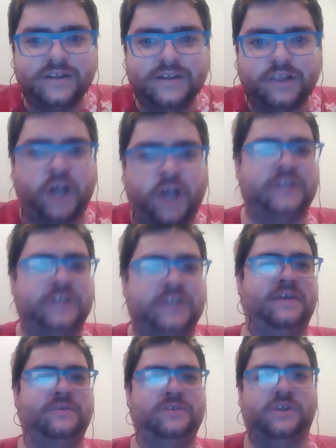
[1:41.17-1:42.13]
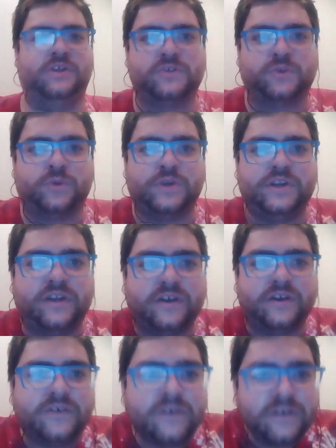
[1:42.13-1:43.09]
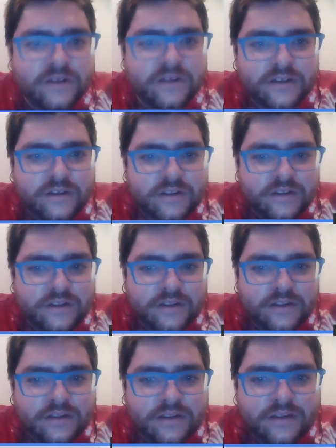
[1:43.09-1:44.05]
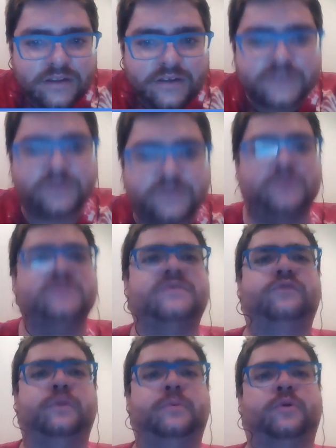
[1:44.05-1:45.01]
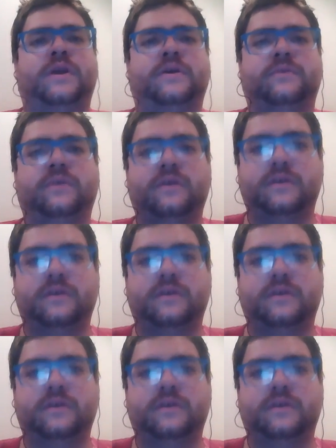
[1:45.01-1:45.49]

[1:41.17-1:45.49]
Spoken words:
Lock it down to your screen now, so it doesn't flip around.